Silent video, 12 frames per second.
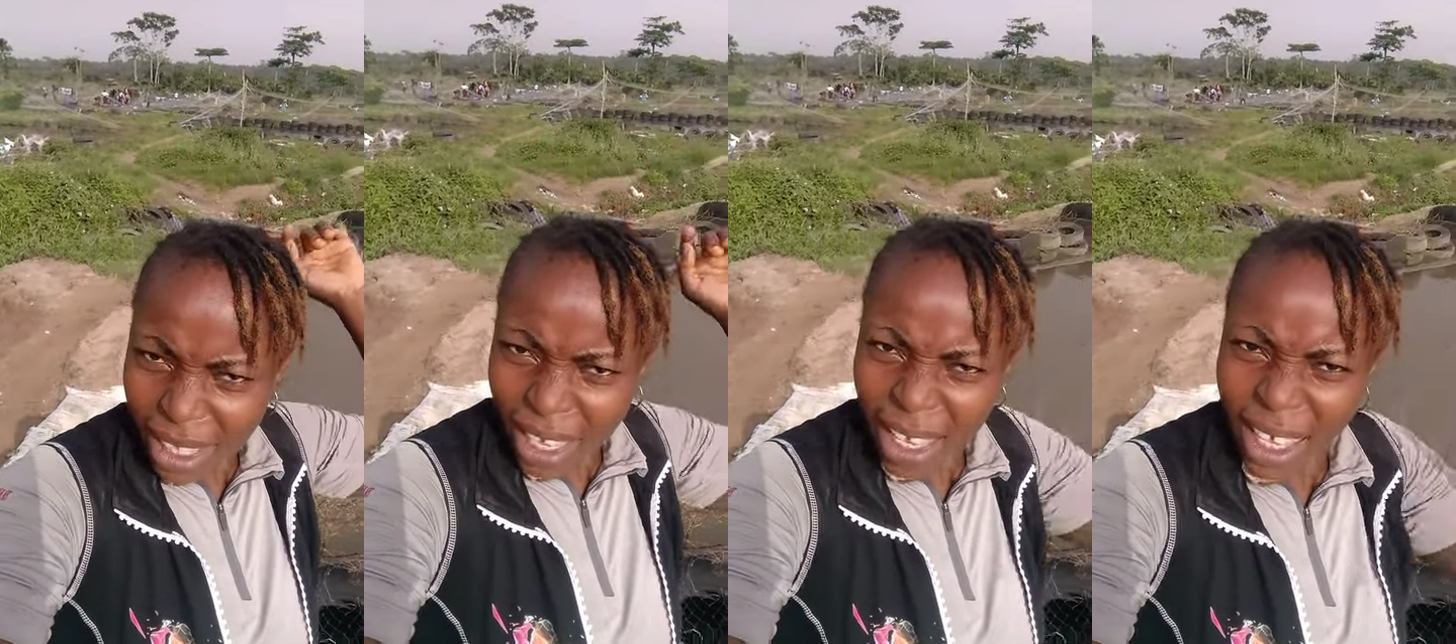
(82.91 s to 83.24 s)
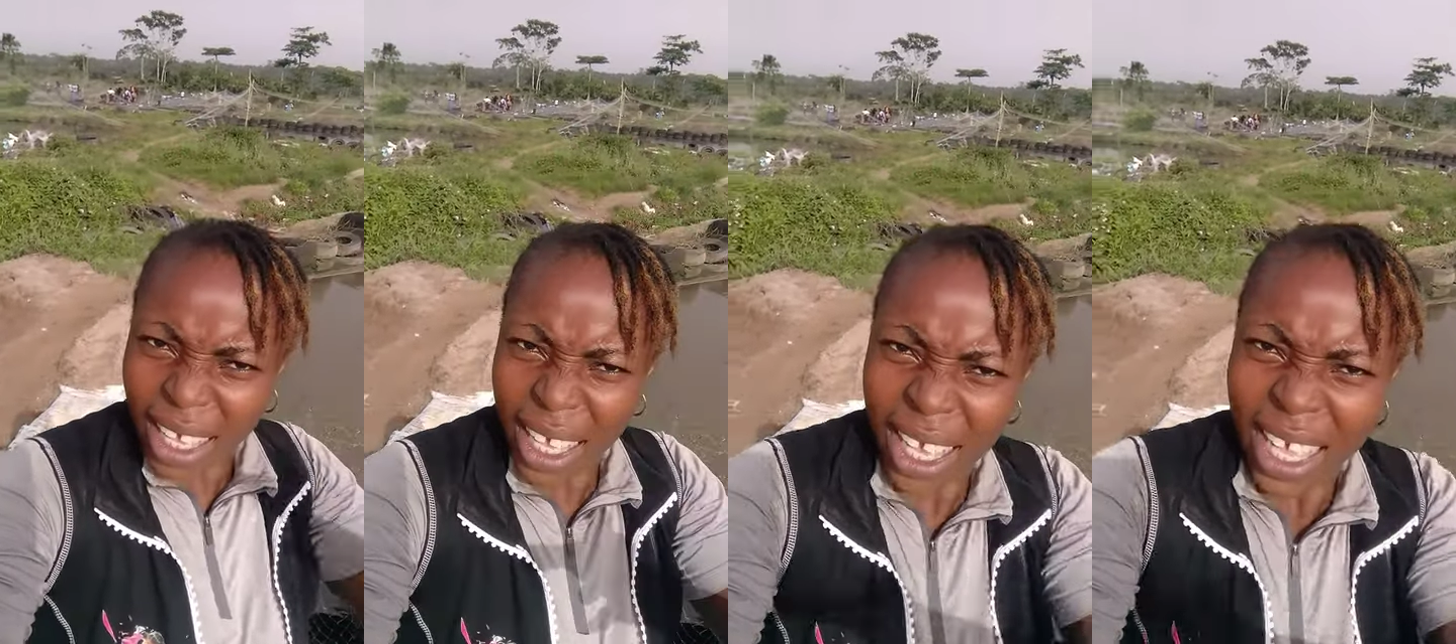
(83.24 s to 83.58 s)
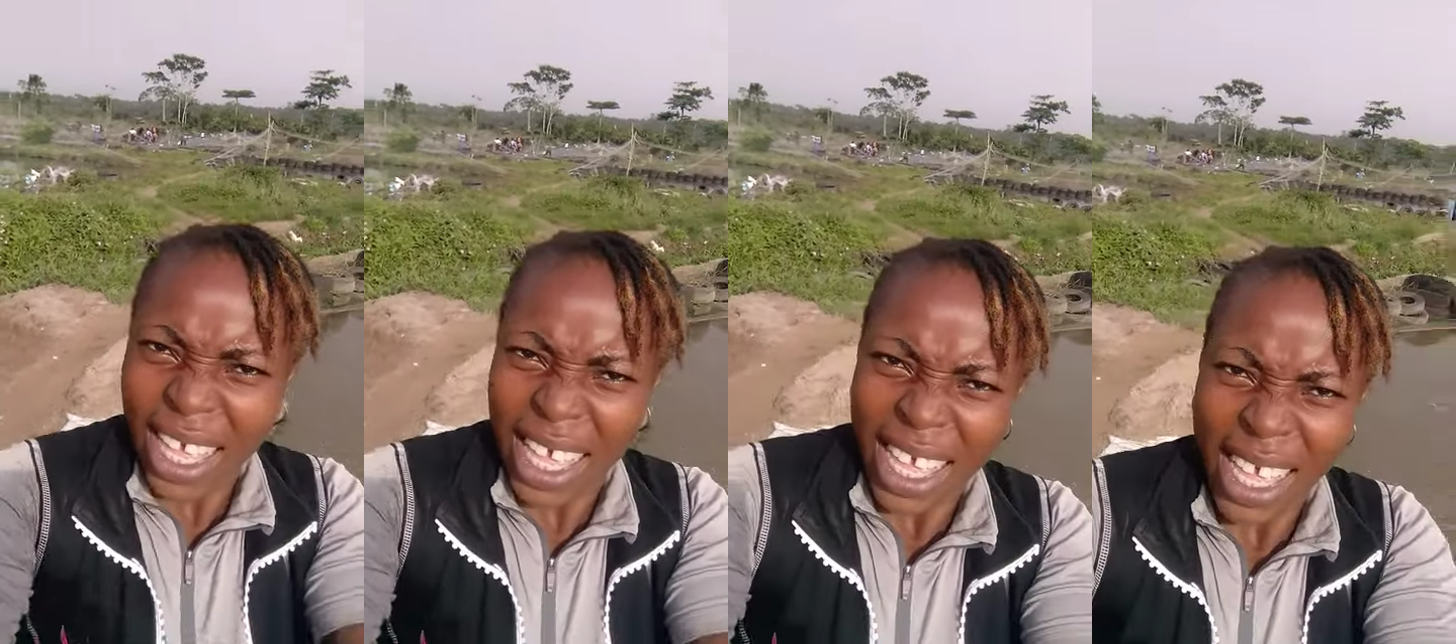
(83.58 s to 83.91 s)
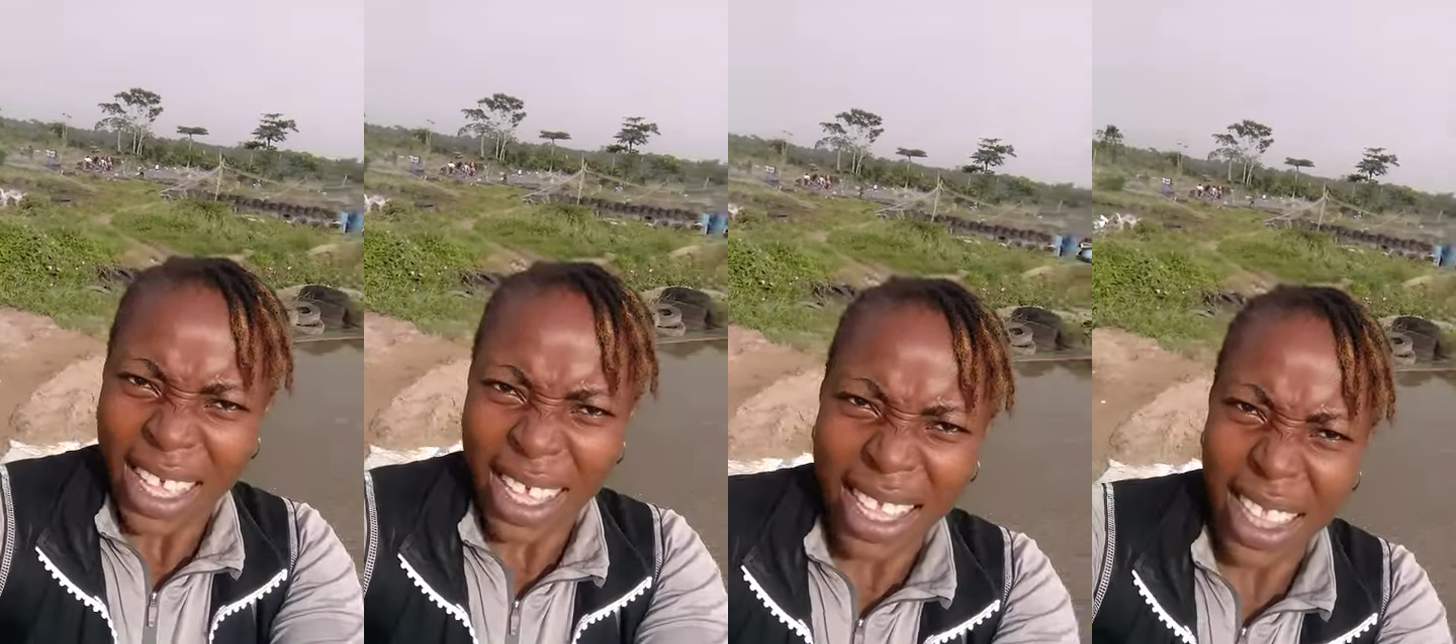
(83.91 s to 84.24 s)
there.
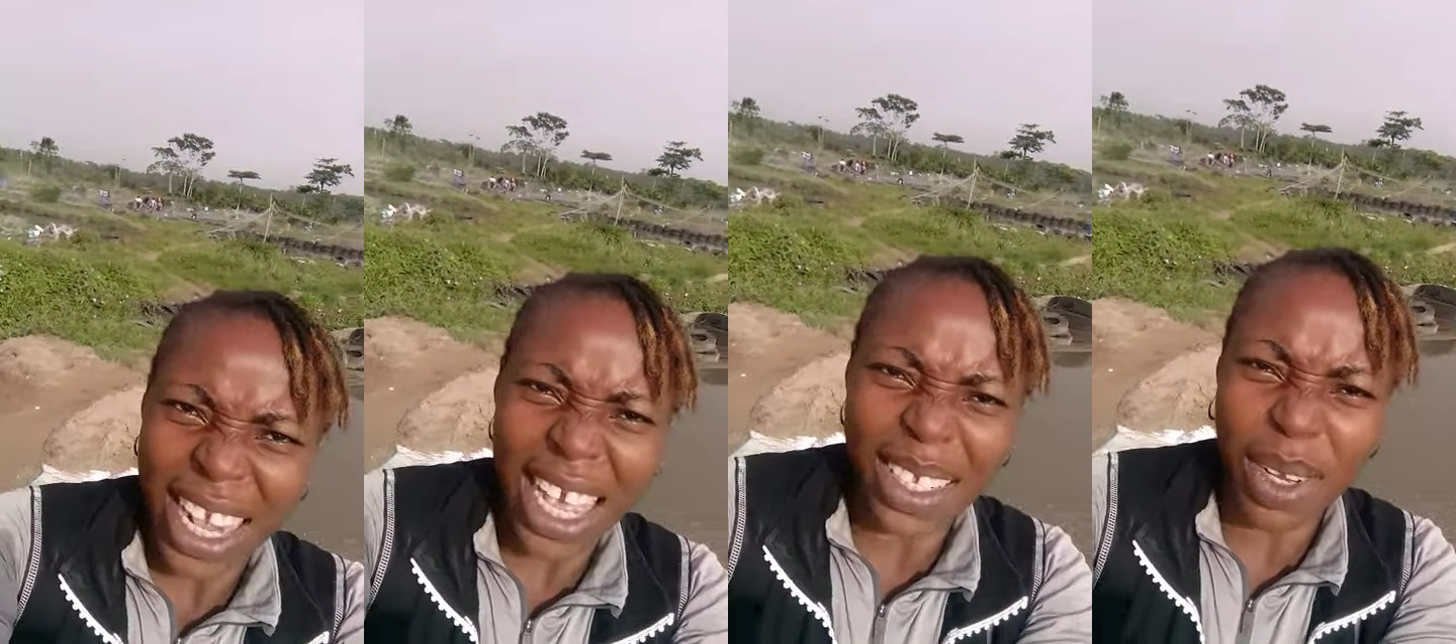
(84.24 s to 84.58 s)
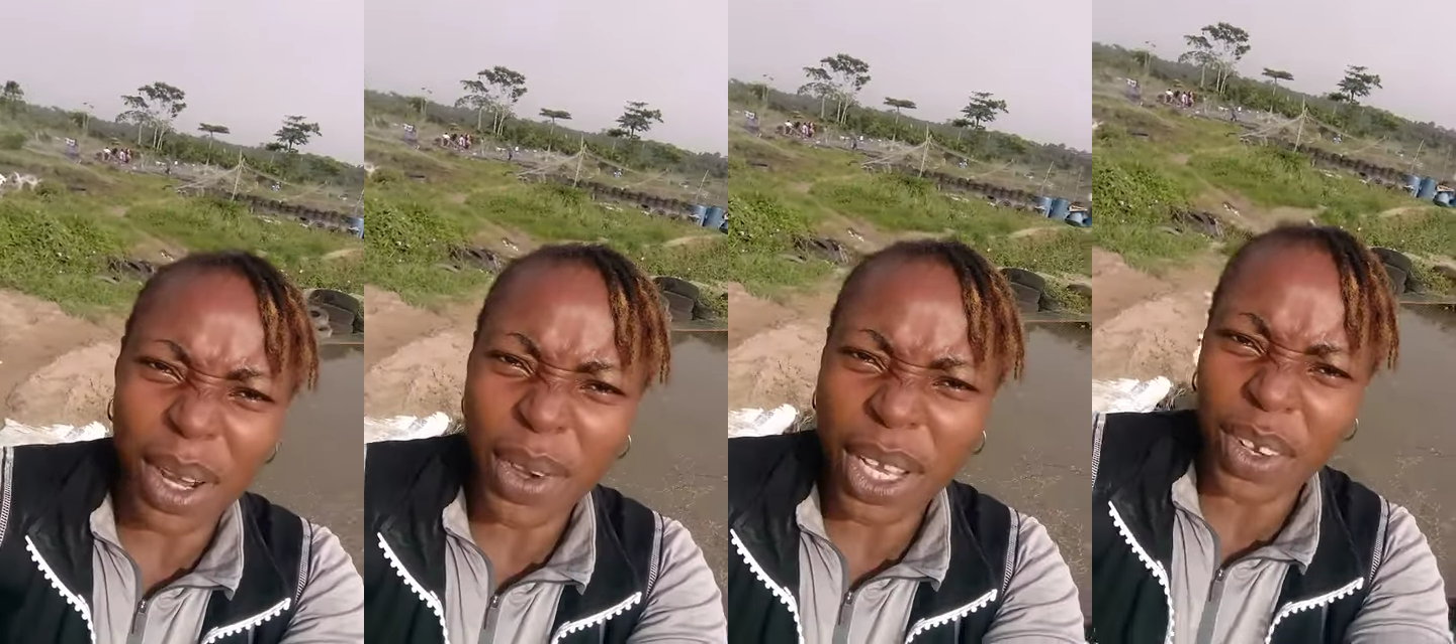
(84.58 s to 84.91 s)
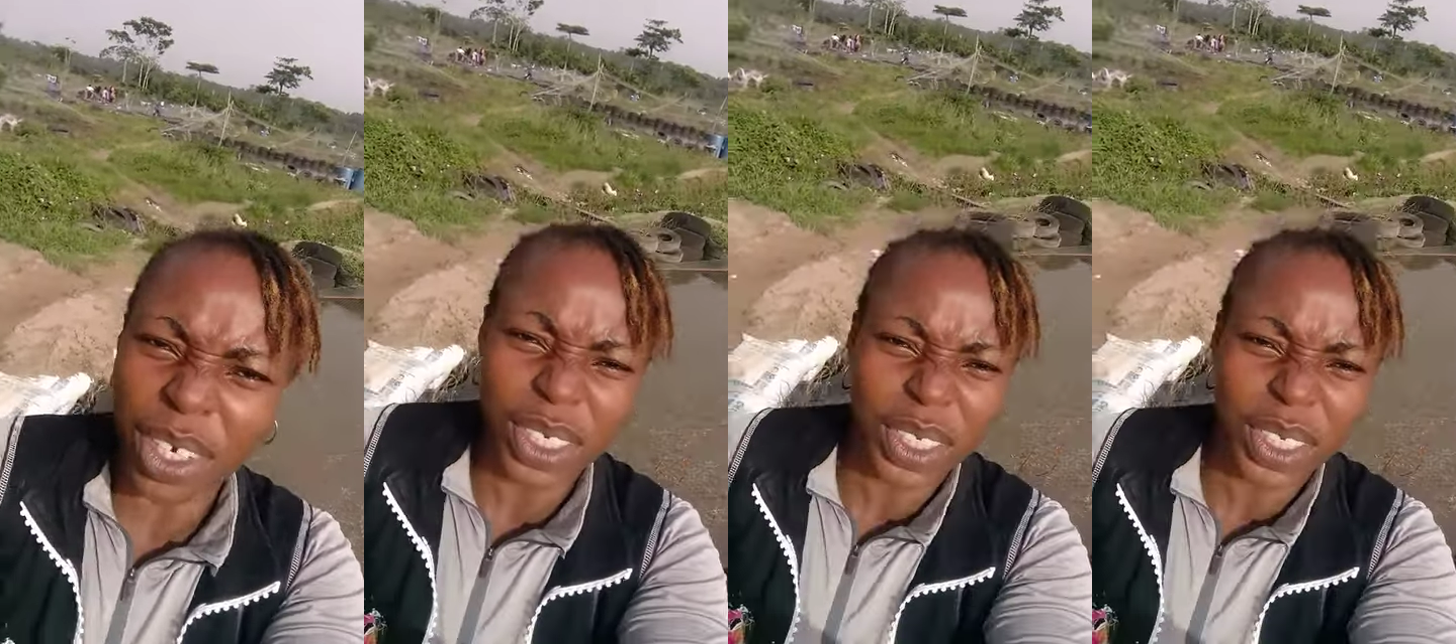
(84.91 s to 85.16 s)
That's what we go